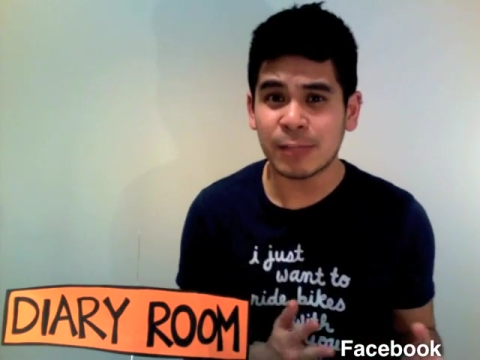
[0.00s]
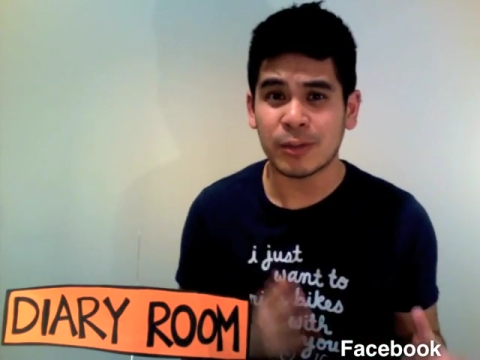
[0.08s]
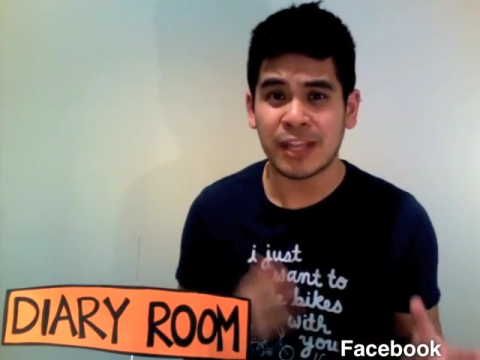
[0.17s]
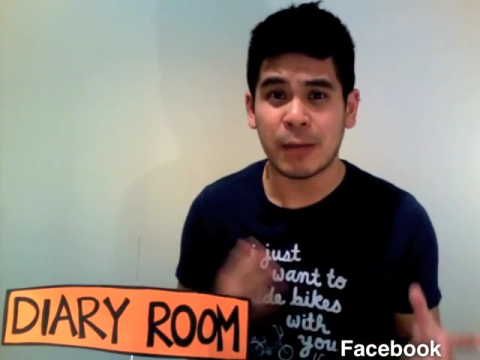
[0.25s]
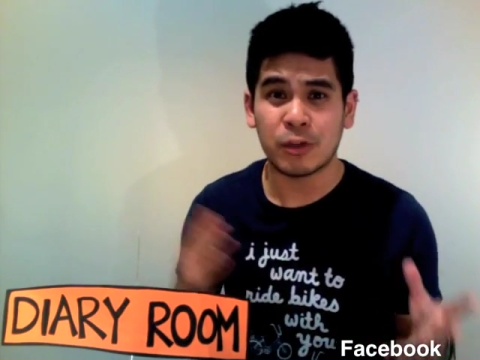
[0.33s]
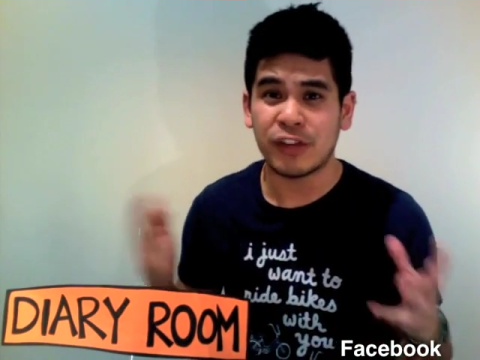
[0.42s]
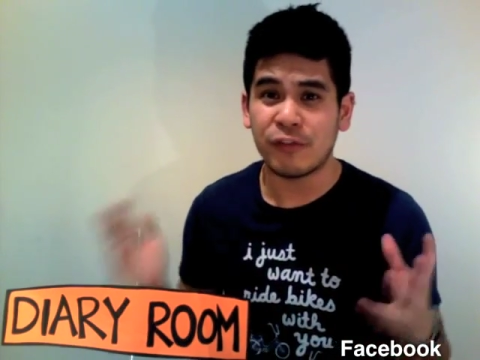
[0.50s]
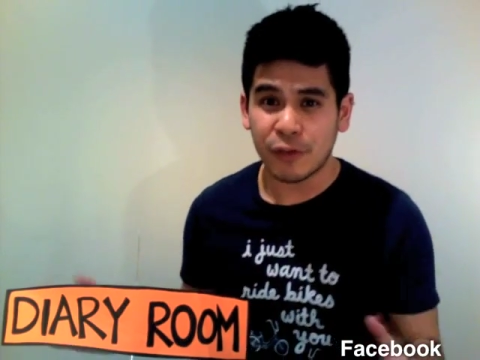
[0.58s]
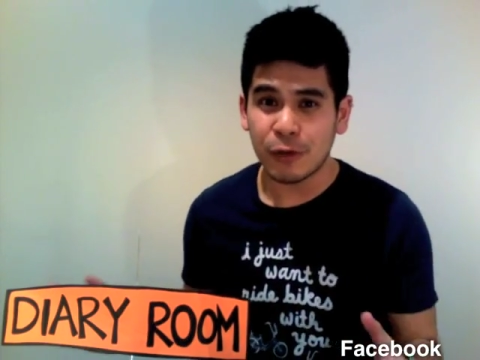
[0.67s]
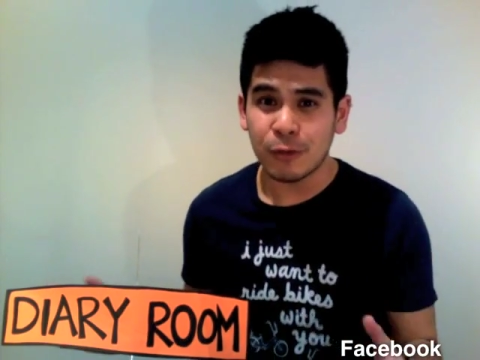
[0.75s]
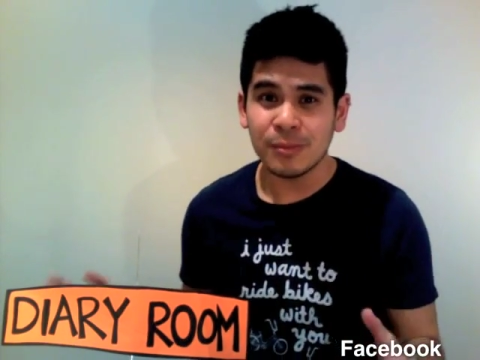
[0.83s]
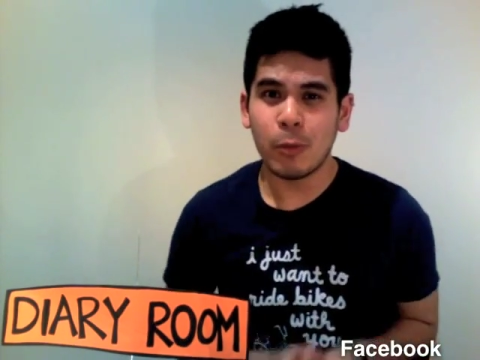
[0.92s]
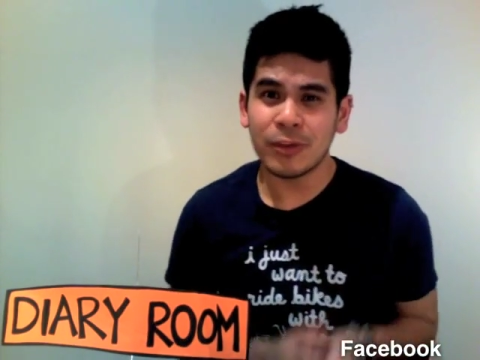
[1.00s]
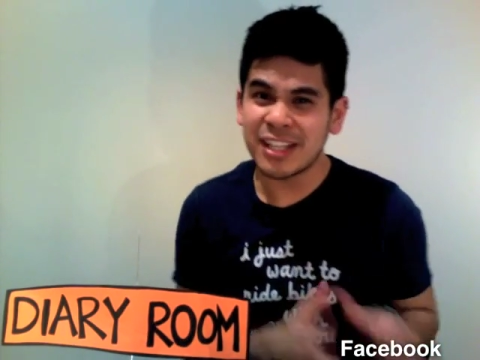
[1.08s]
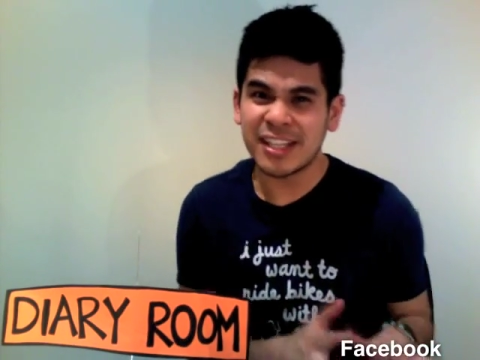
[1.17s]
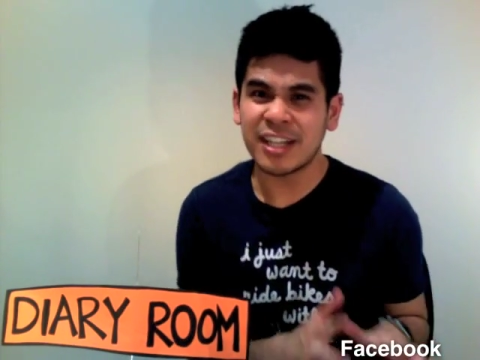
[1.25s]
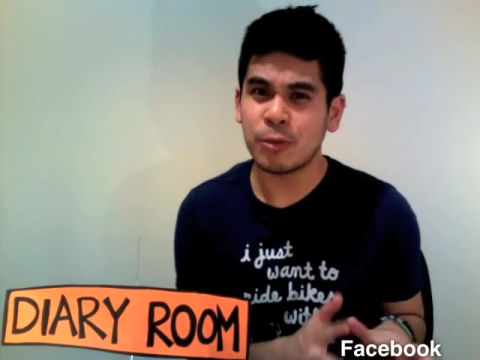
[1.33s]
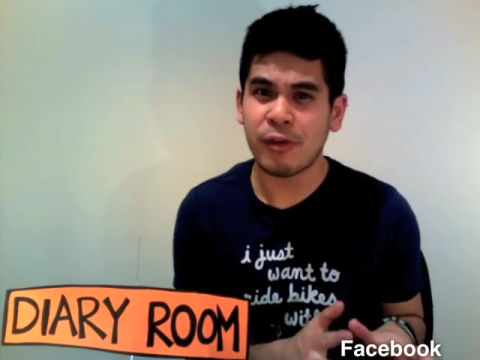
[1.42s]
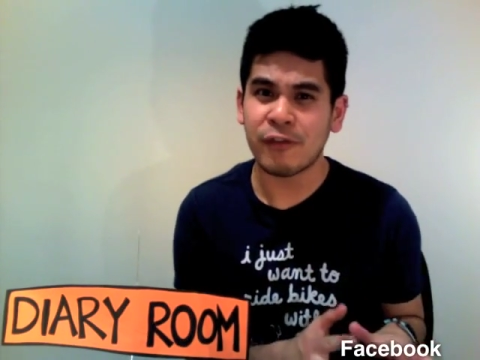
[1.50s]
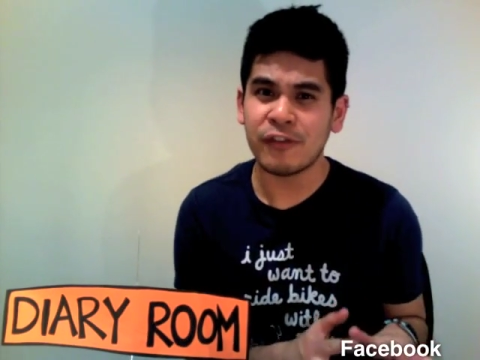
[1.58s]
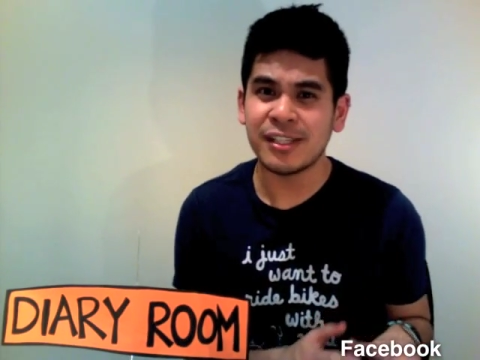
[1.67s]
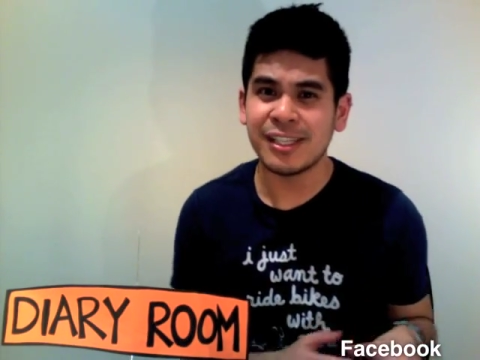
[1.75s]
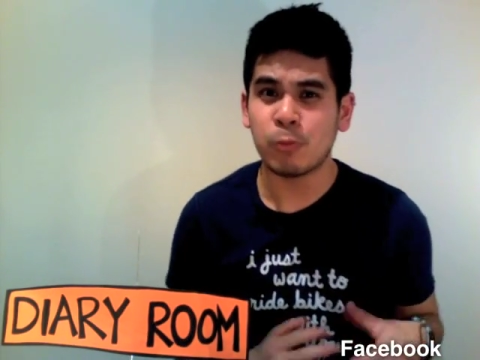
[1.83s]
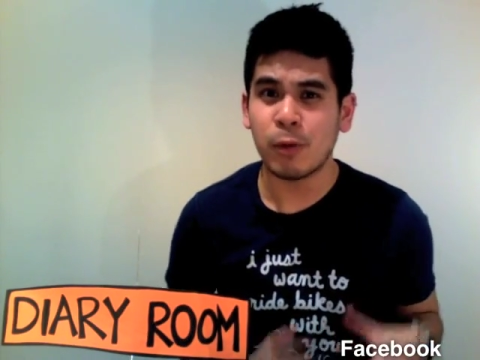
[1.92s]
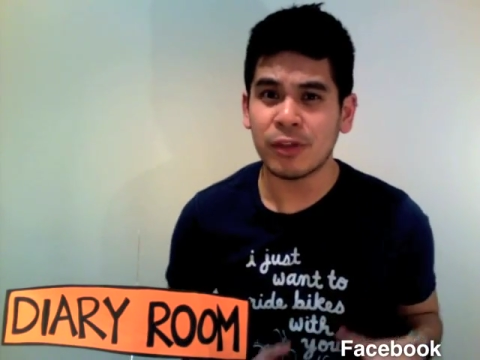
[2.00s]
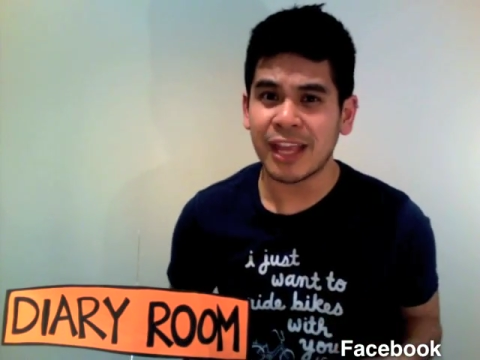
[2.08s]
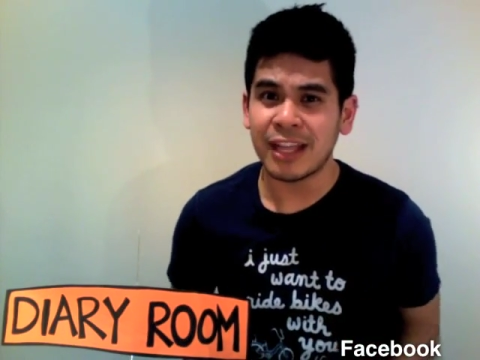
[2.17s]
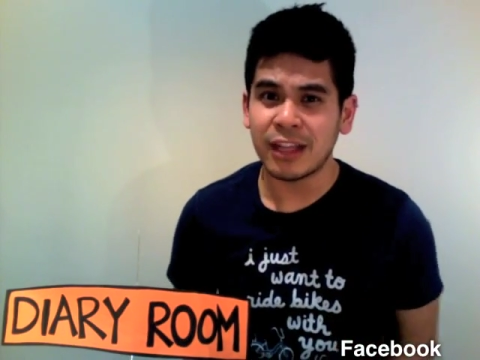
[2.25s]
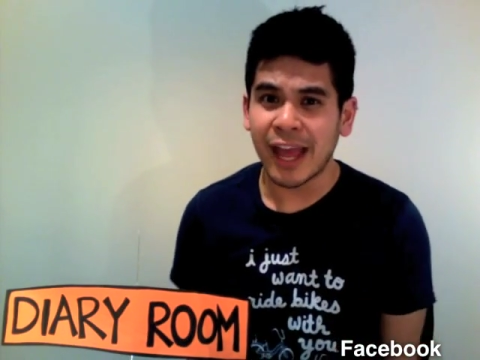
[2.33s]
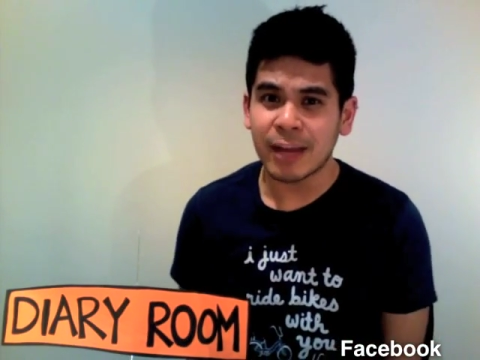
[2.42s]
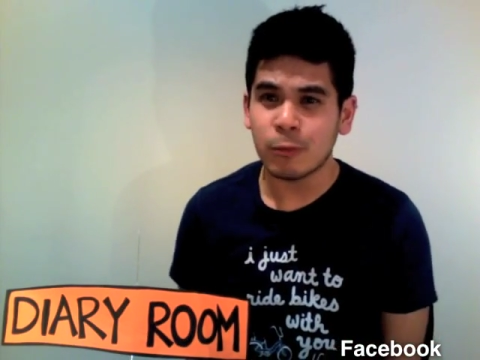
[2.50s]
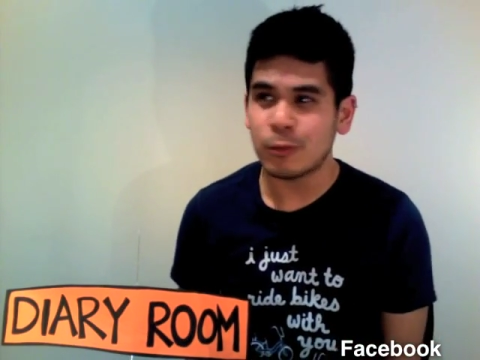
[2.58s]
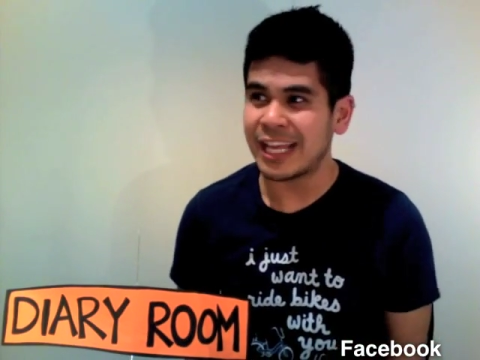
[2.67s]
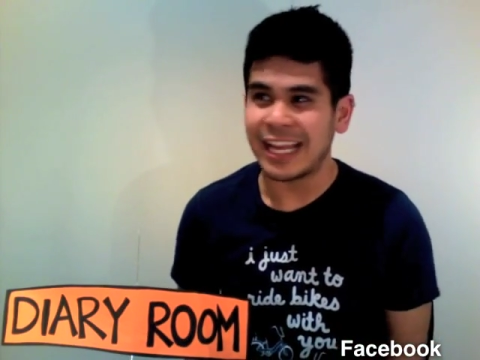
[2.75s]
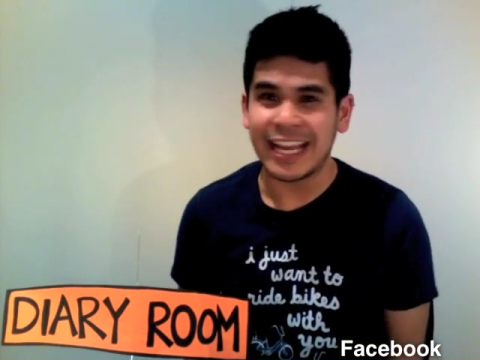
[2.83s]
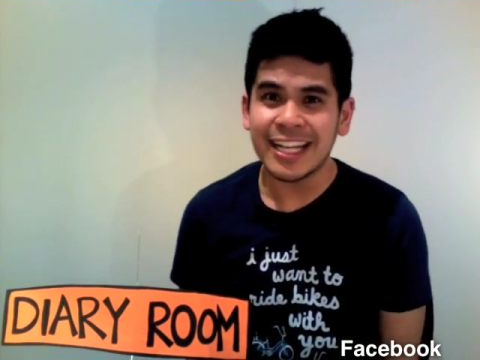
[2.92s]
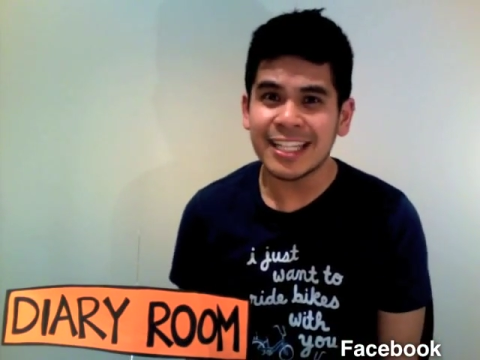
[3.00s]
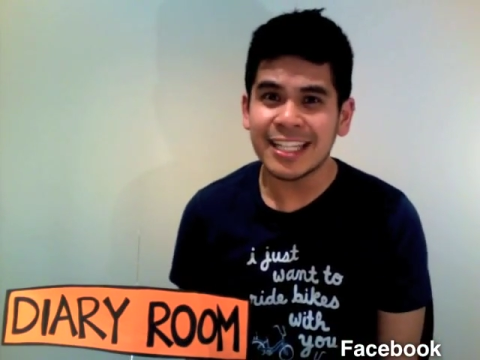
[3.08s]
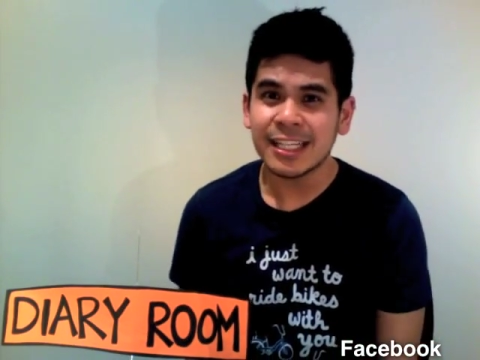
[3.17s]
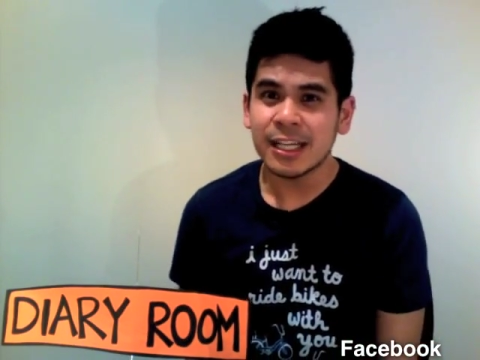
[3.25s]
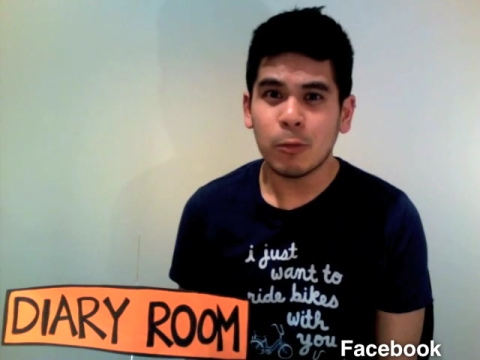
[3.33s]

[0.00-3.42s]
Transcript: what they watch in films, their sexual preferences, what they like, what they eat,